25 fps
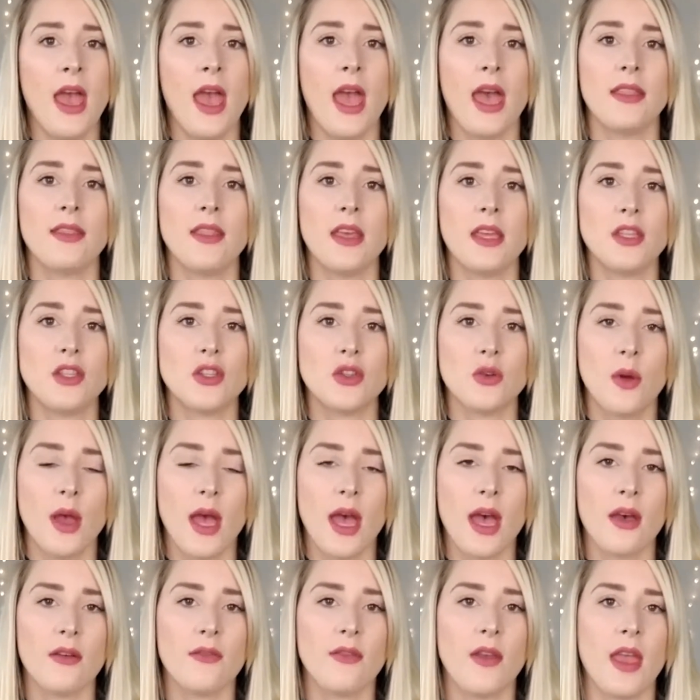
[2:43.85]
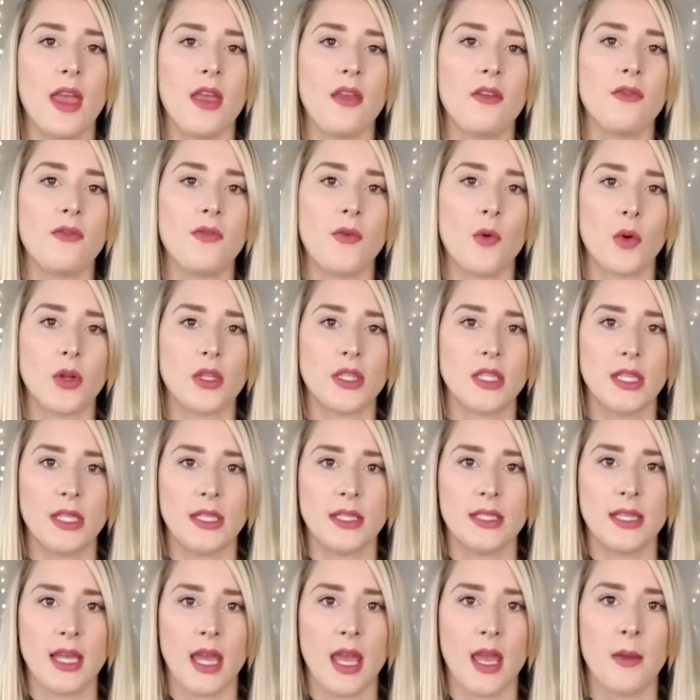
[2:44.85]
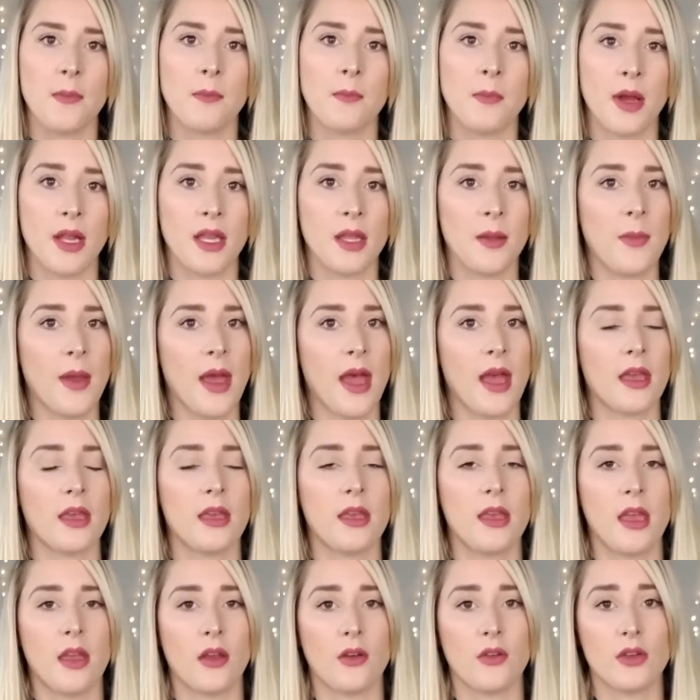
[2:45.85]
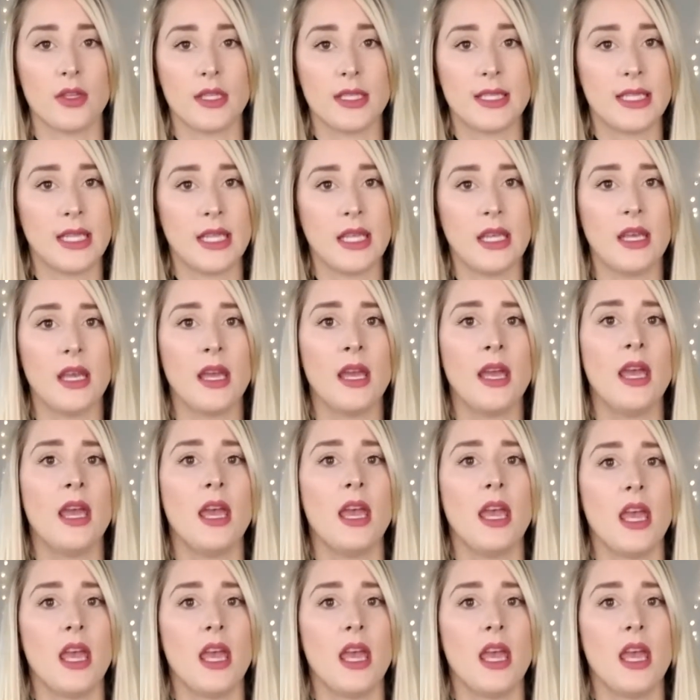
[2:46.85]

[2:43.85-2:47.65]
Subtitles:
And they do have a 14-day money-back guarantee.